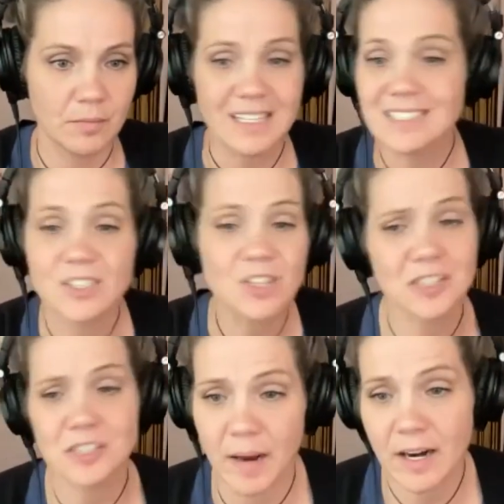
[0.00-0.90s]
because it's all
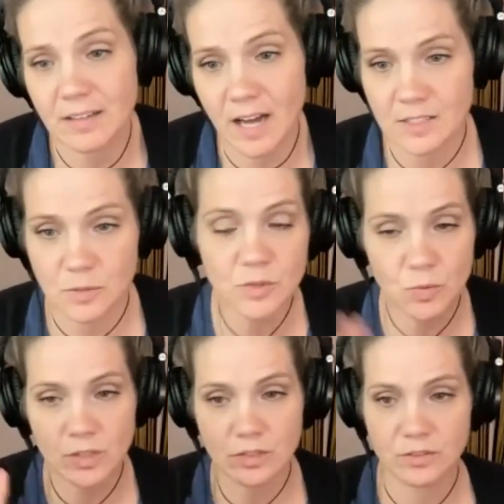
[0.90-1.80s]
just paradox,
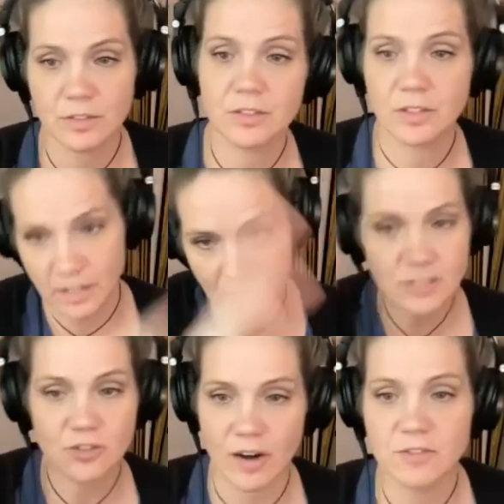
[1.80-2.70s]
which will
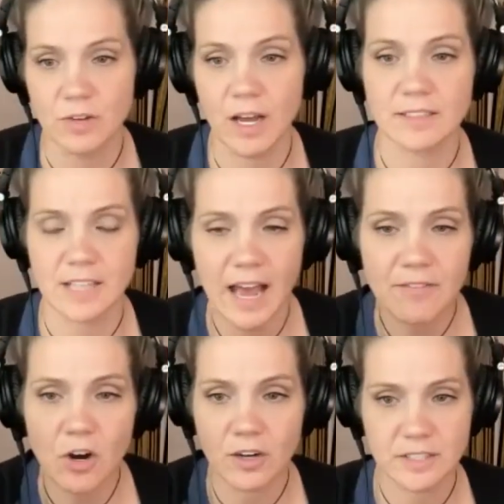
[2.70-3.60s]
can drive you nuts. I
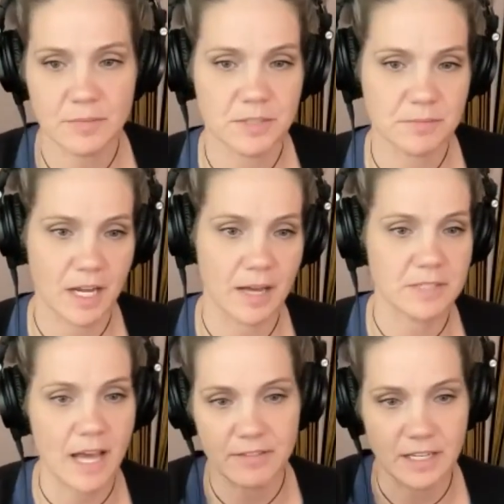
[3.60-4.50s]
have a hard time
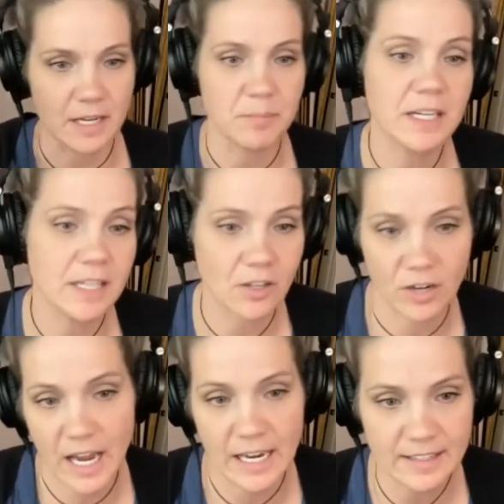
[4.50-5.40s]
sometimes having an opinion
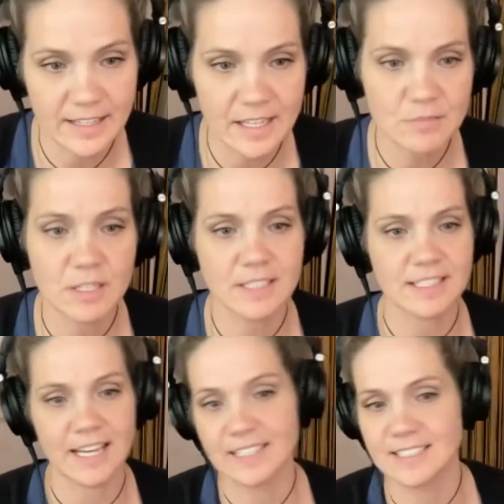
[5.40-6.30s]
on anything because
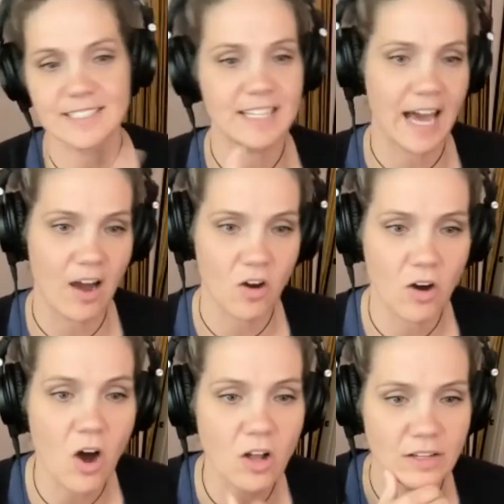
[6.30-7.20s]
I can see
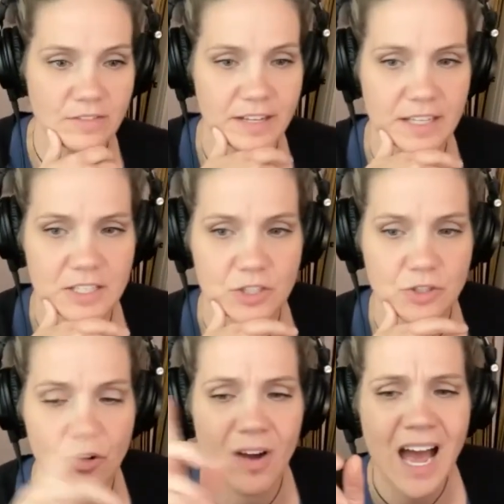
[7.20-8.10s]
how all of it is
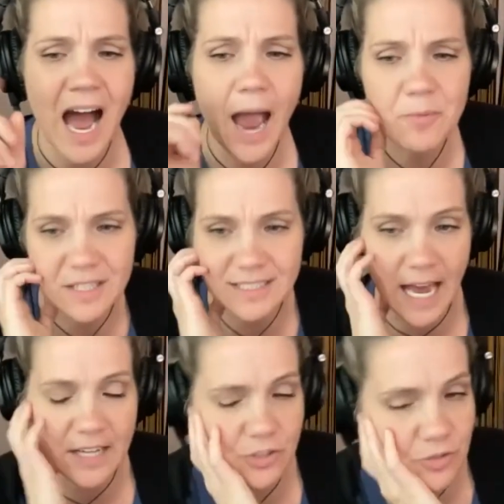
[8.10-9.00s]
true. I wanted
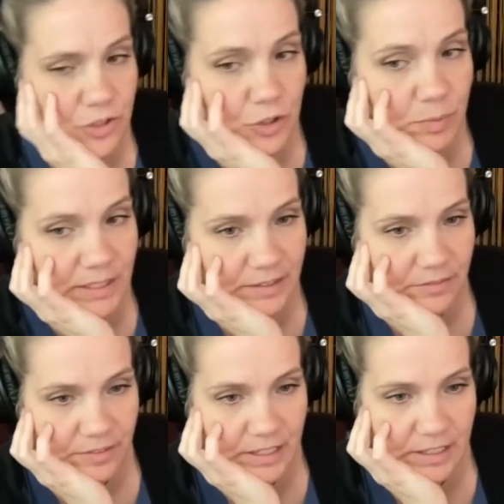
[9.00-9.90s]
to ask you, do you
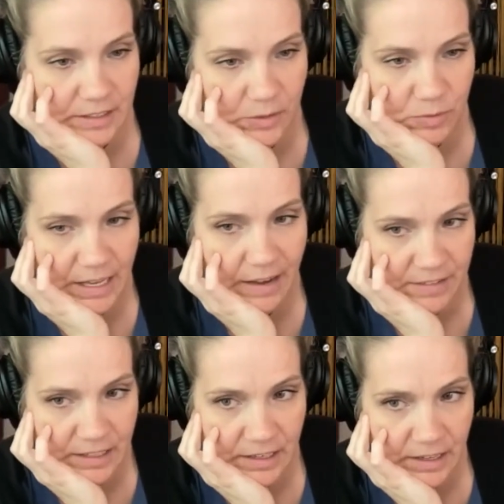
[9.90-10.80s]
believe it, that we have
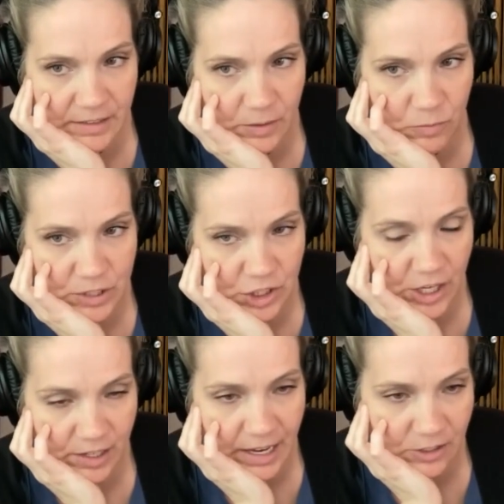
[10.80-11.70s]
an that we
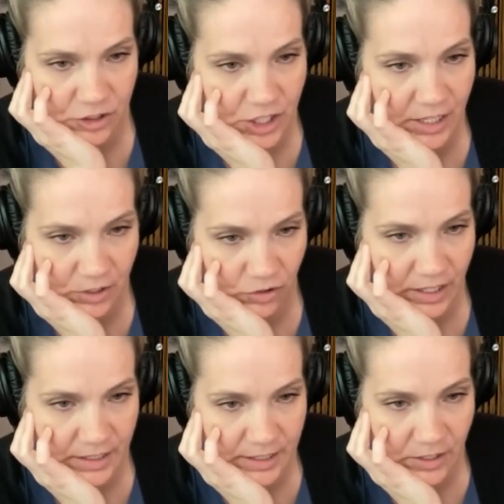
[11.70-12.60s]
share an energetic
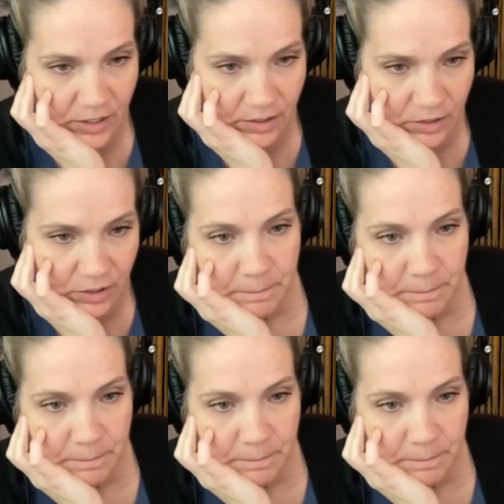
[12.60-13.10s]
grid here?